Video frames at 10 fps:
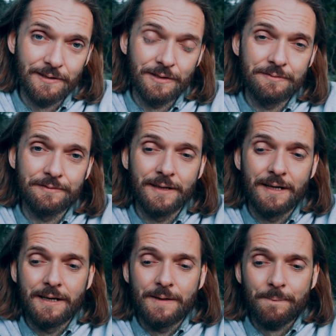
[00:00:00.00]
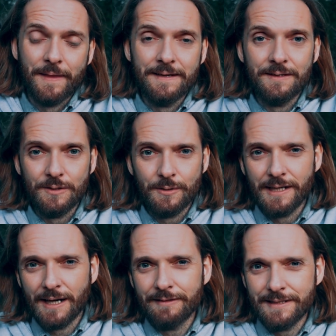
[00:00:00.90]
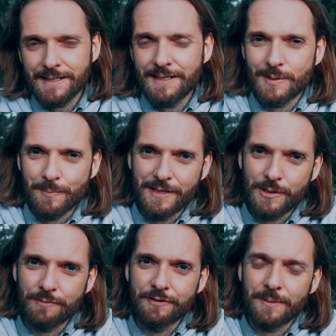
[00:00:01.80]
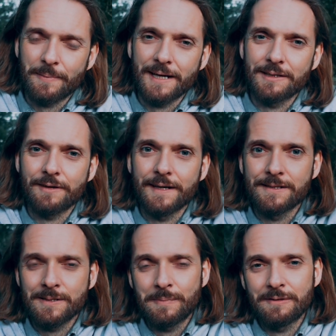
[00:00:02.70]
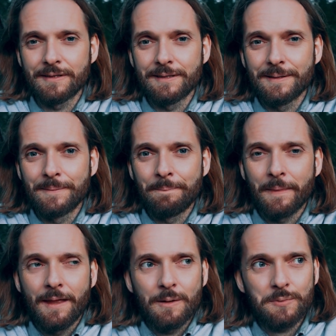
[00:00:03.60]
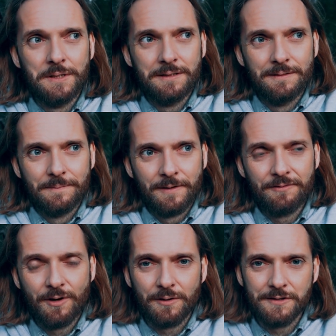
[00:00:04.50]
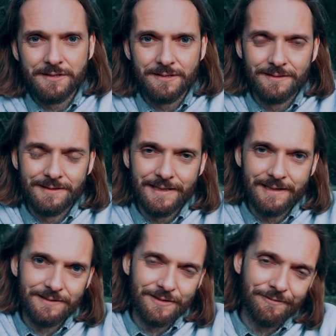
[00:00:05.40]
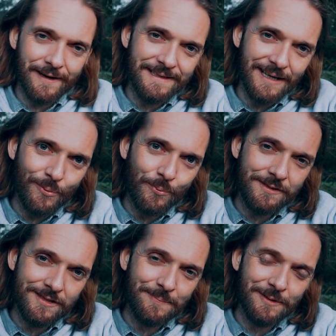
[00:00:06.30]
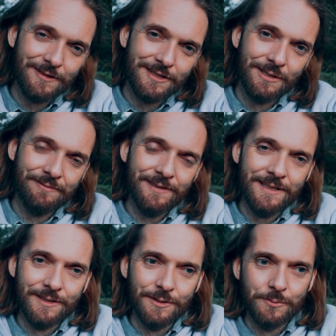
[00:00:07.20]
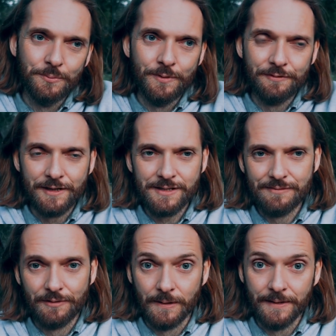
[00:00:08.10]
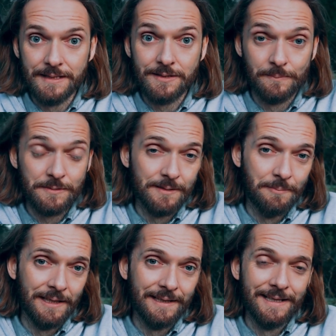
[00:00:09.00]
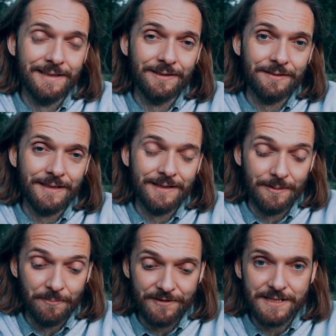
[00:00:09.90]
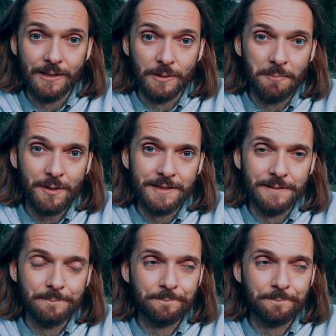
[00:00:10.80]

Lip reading: love, then you can guarantee you're being governed by the right spirit. But of course, to find out which spirit's governing you, you first of all need some stability in the physical body.